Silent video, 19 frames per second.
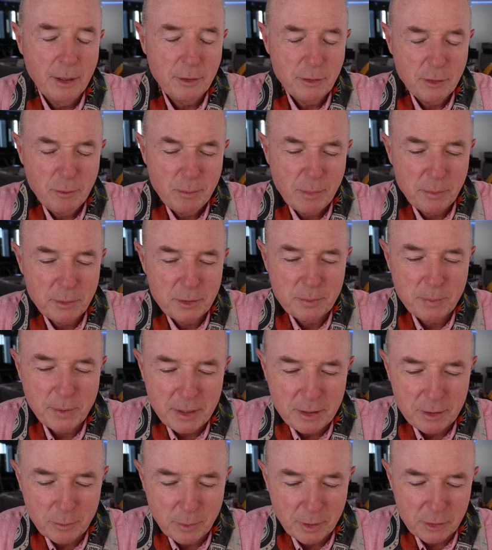And I do remember
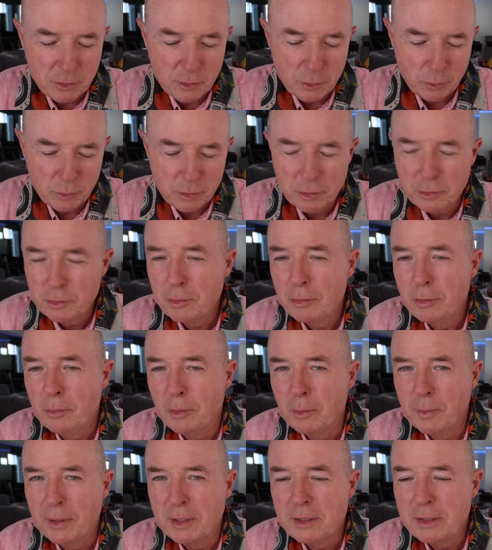speaking to one of George's crew
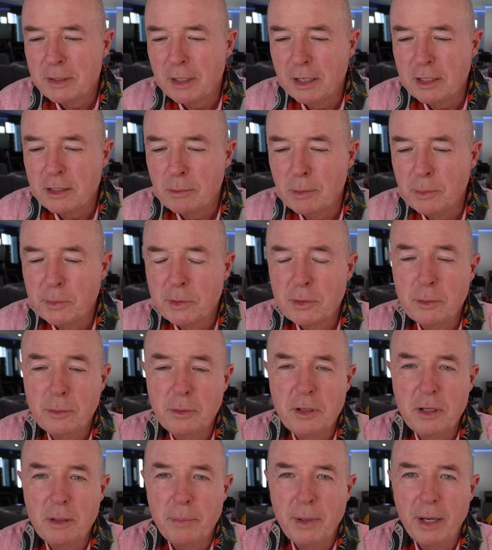at one stage, and we were
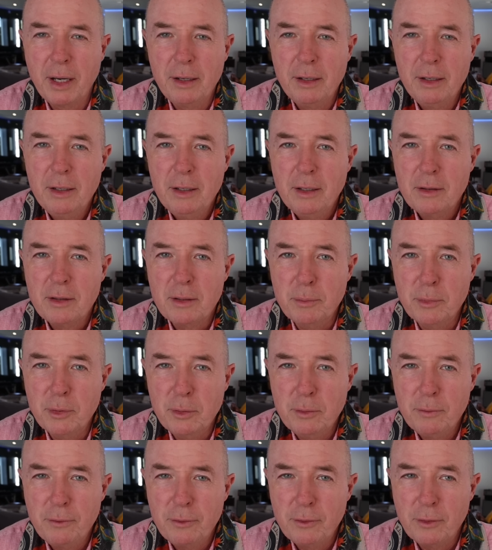talking about the
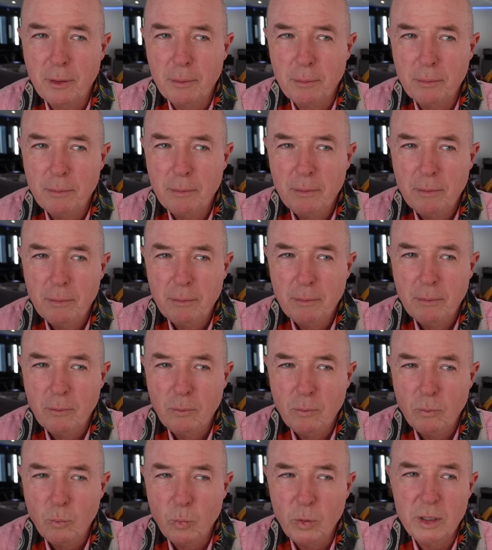move from
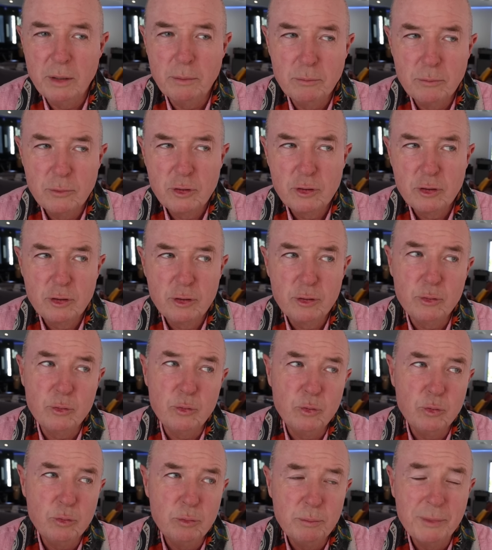Williams
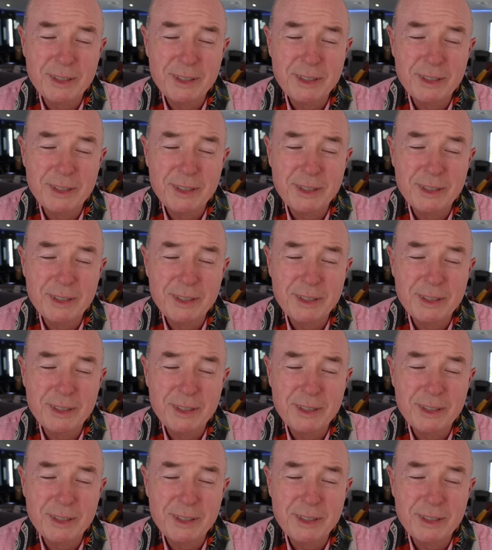to